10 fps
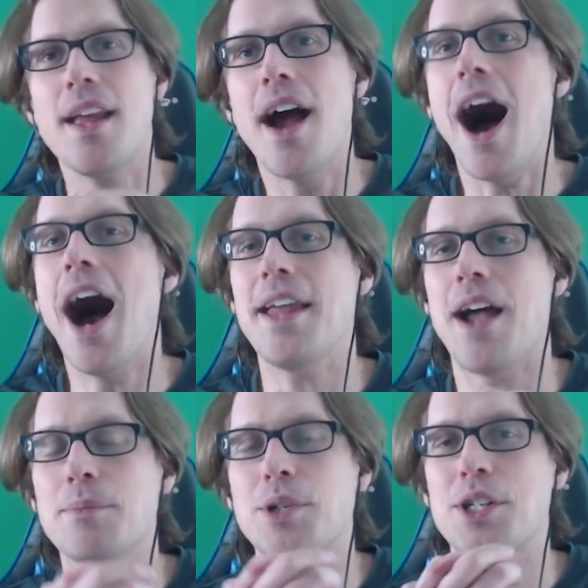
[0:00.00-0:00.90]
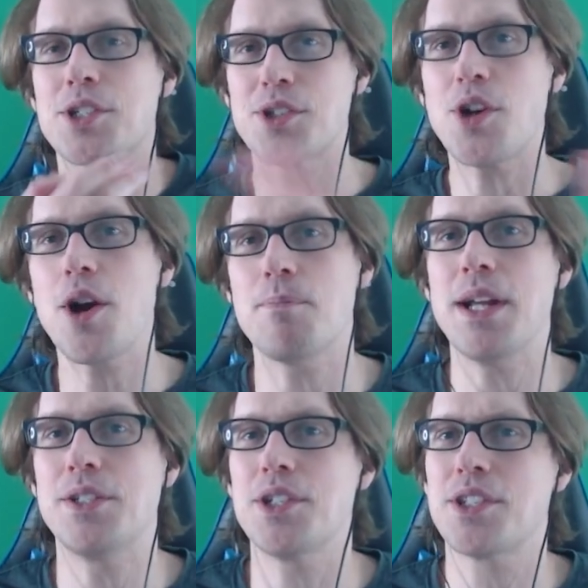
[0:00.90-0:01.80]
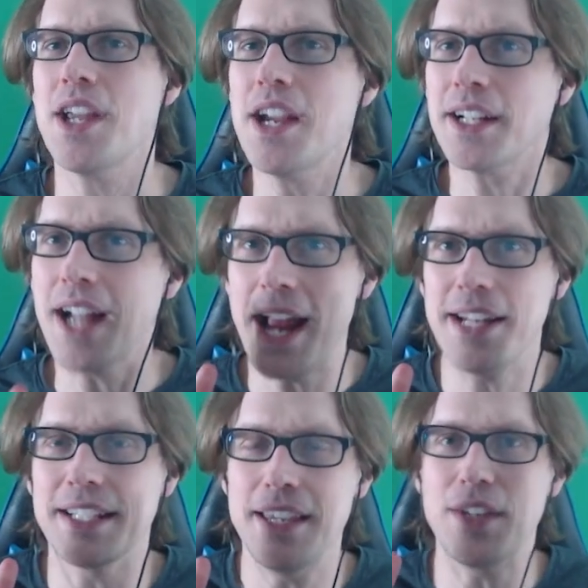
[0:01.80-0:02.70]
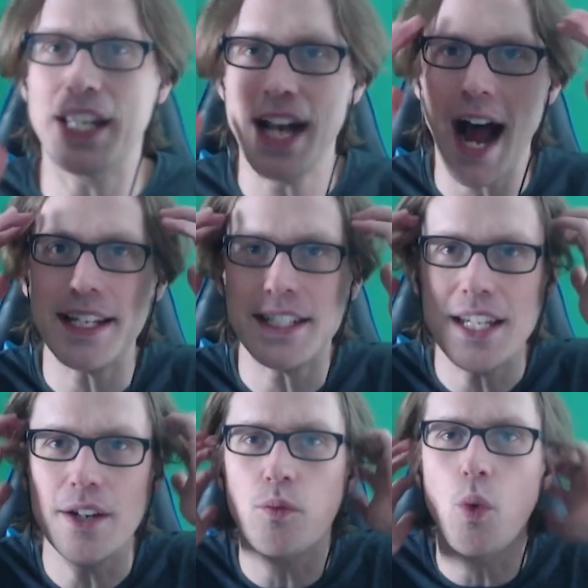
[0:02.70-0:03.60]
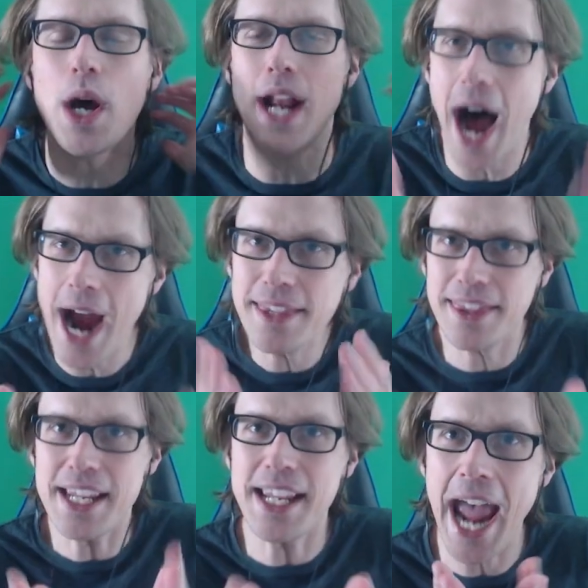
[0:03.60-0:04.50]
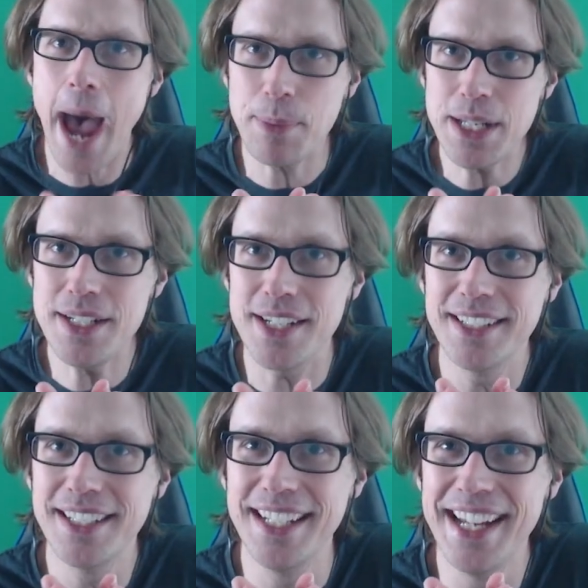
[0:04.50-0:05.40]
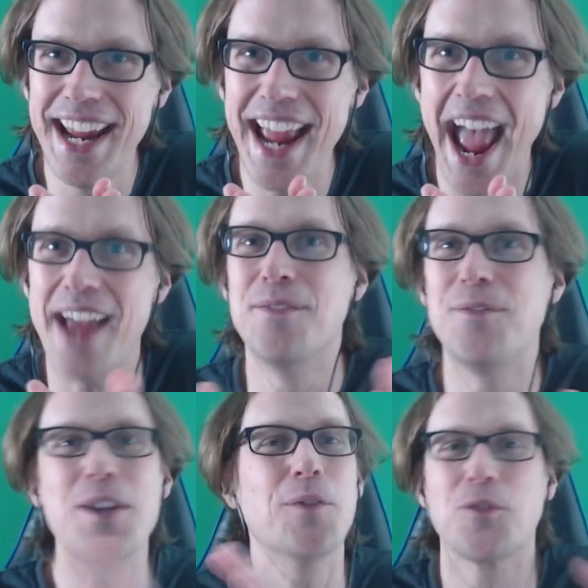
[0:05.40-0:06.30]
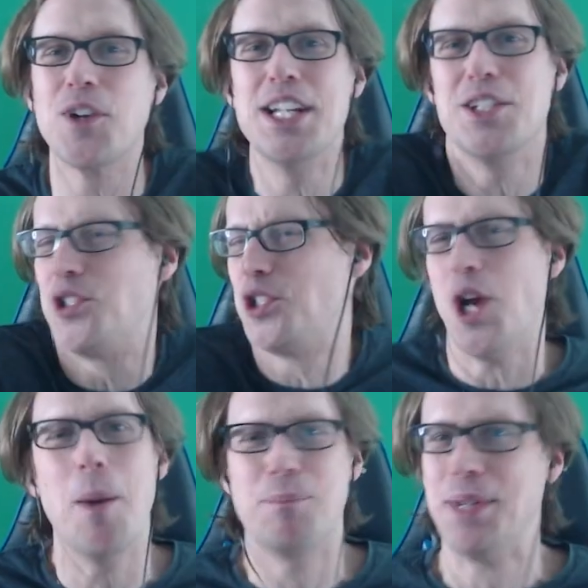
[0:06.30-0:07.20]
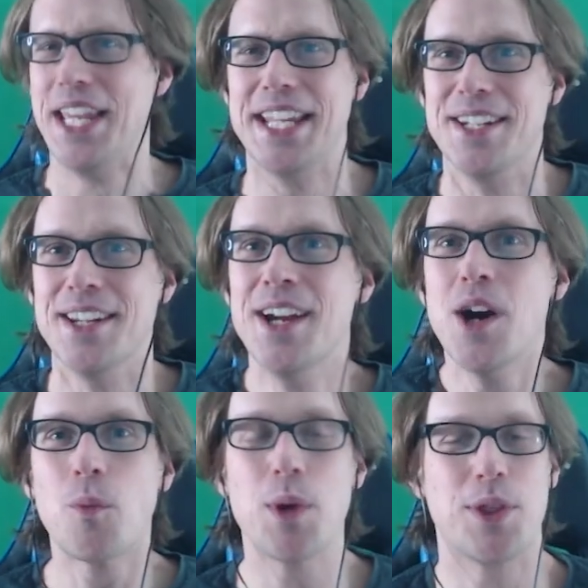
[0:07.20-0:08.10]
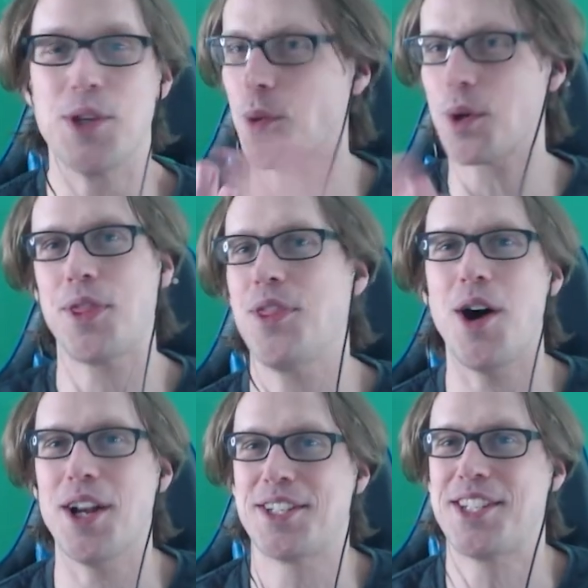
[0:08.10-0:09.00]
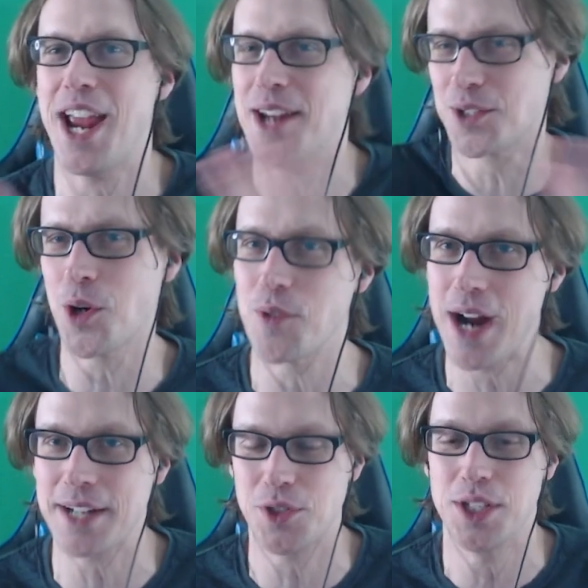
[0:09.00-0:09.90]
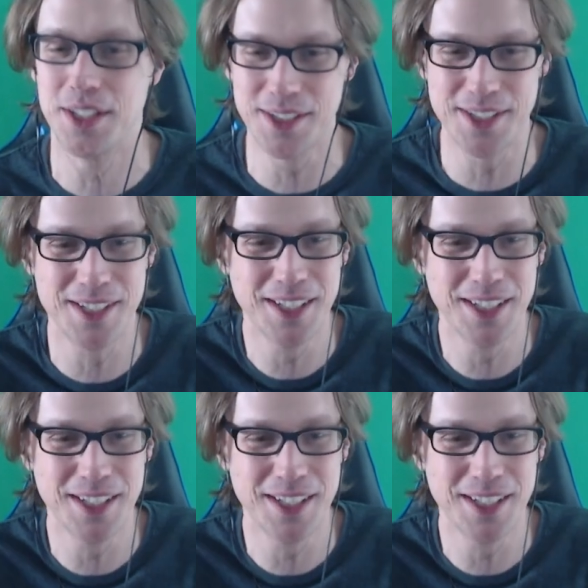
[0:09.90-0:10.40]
I'm going to start by just kind of giving an idea of what I think happened, and feel free to jump in with your thoughts and corrections.